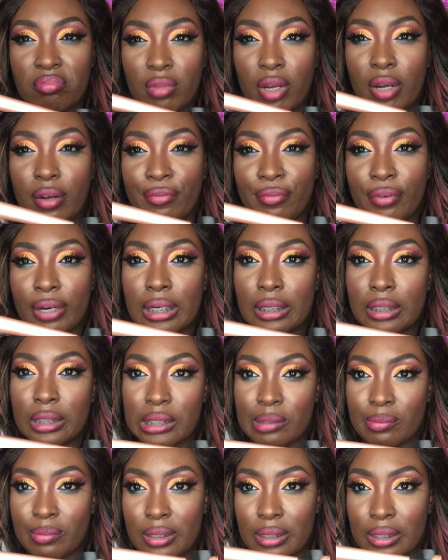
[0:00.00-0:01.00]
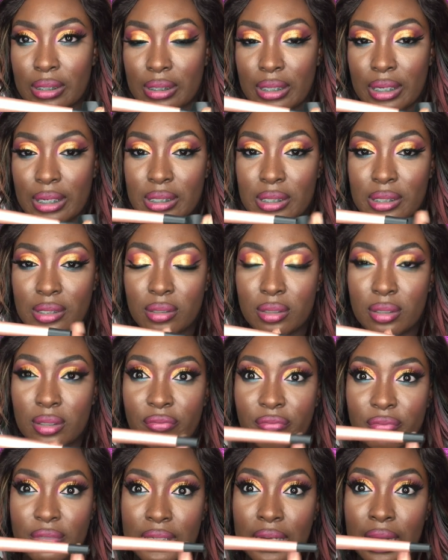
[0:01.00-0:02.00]
a fairly small size to
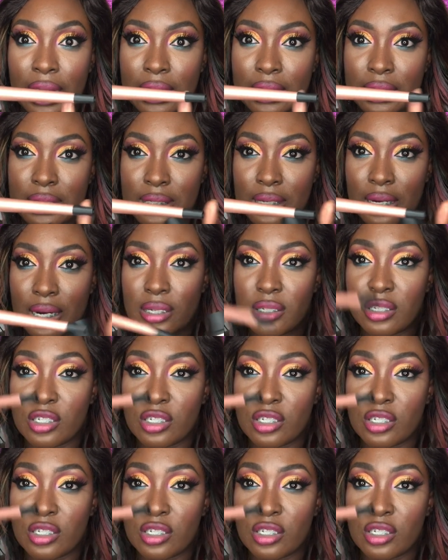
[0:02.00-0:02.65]
tiny size.